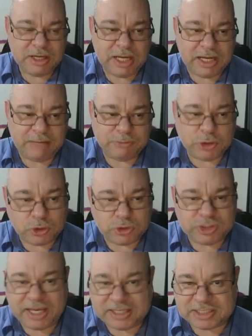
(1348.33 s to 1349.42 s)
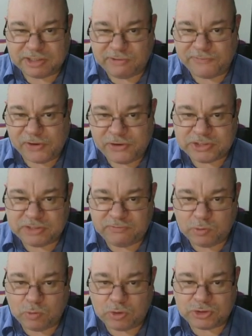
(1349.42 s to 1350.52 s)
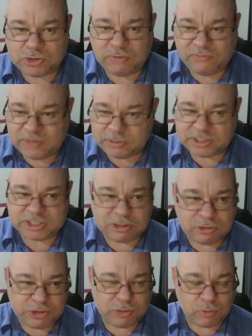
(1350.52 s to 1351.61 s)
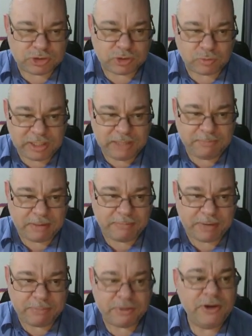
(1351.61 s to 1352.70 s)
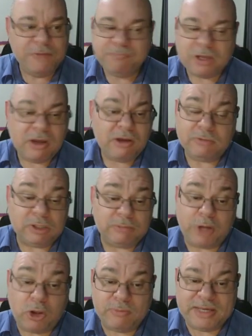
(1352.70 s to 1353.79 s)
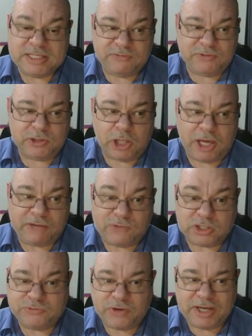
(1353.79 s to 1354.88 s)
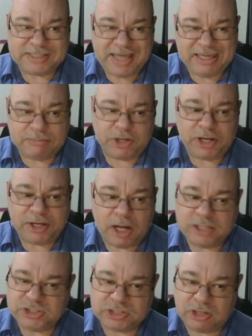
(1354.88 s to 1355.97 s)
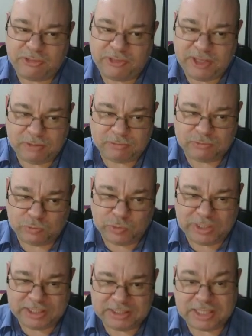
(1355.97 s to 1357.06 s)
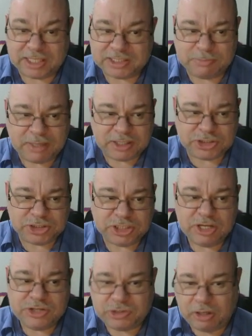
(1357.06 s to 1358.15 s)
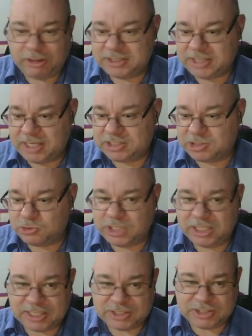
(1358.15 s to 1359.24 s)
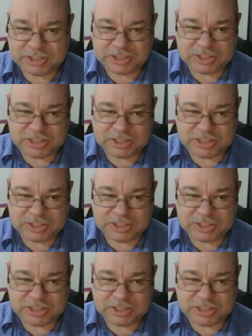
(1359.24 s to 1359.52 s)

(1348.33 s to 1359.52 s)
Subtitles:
You could take a Skill Focus if you wanted to, if there was a skill that you wanted to really bump up. Look, by all means, if you like Foxfire, take it, but I just don't think it really does much. So I'm going to take Skilled Kineticist